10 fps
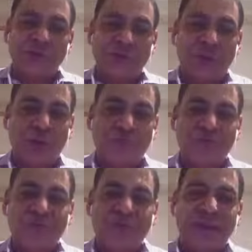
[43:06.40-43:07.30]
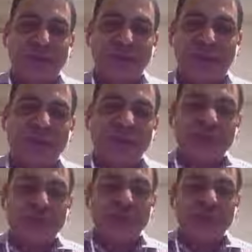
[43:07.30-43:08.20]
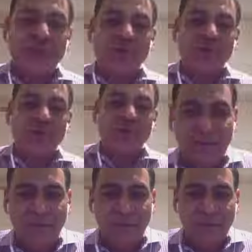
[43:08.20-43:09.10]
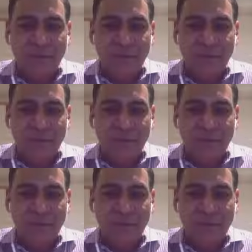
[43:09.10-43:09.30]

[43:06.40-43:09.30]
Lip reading: disruptions and brings you to a higher level.